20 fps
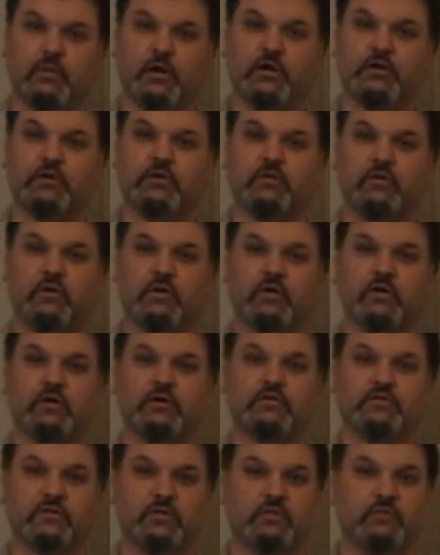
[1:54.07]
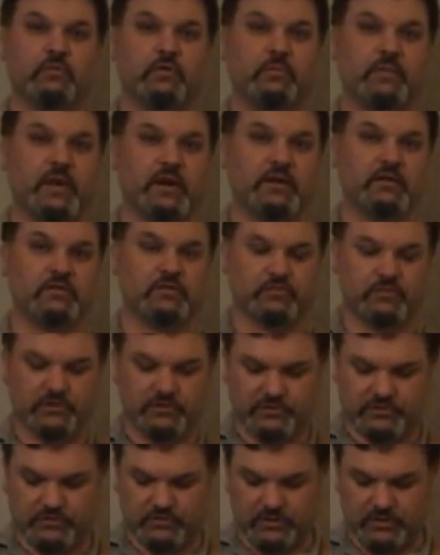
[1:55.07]
barred across the remaining
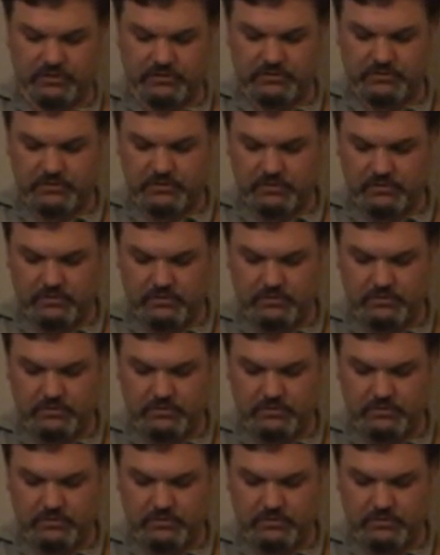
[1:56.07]
3 strings